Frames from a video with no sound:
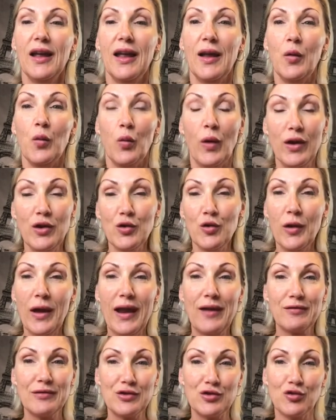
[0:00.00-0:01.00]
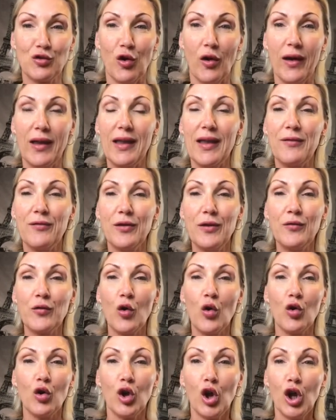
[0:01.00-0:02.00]
When your hair is dry, if you've
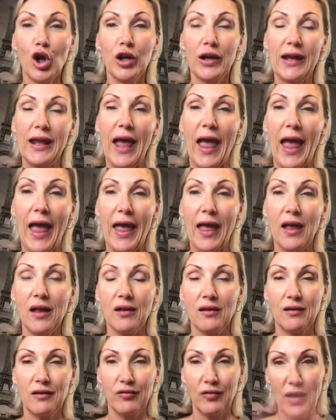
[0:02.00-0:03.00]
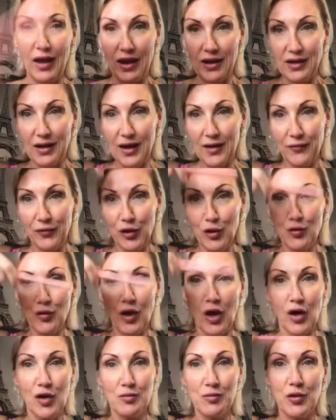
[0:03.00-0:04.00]
got curly hair, then if you
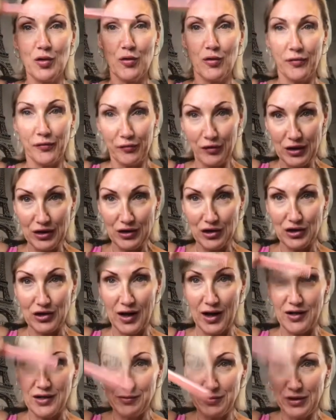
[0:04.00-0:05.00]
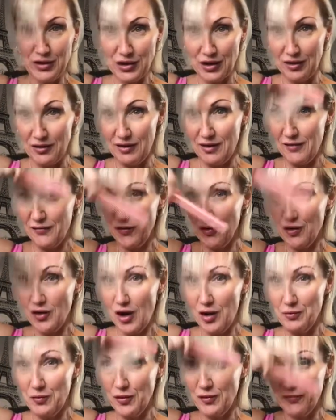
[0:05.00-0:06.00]
comb your fringe down, let me show you, if you comb
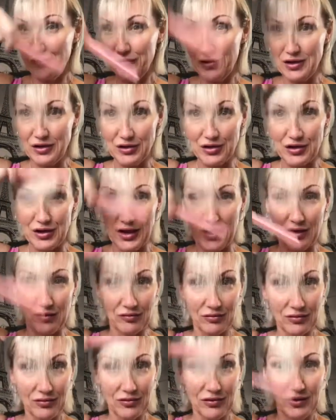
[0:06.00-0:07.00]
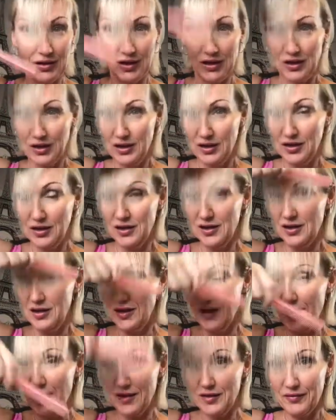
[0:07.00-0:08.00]
your fringe down,
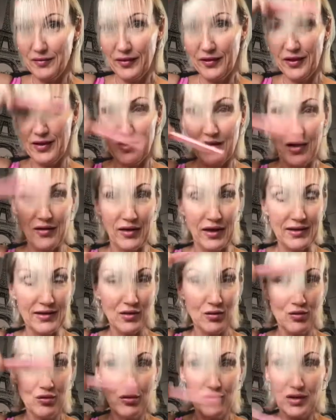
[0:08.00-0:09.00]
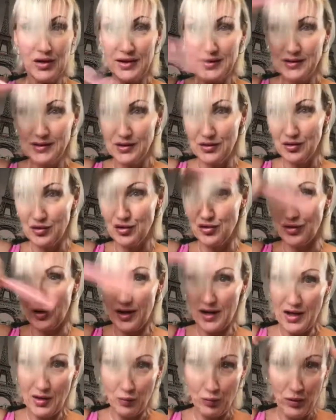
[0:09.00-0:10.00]
yeah, so like that, it's all nice and straight,
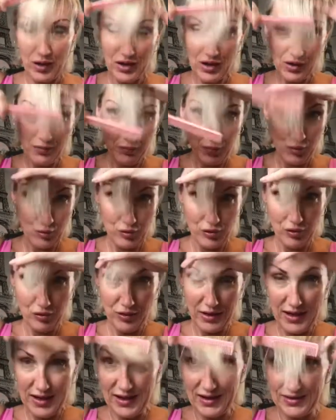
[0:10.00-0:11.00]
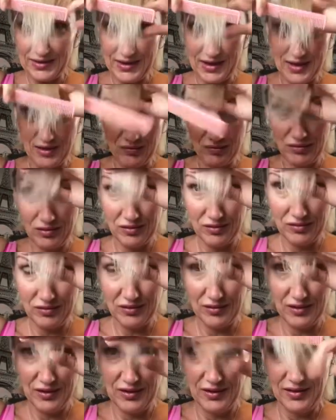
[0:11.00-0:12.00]
and when you pull your hair down
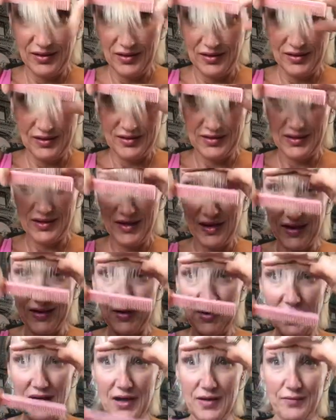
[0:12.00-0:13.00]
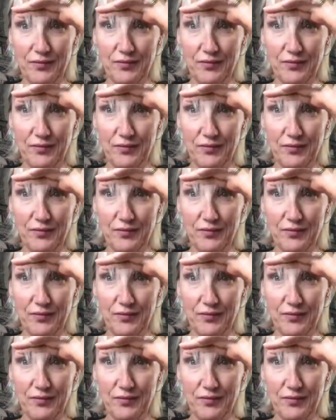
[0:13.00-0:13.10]
to cut it,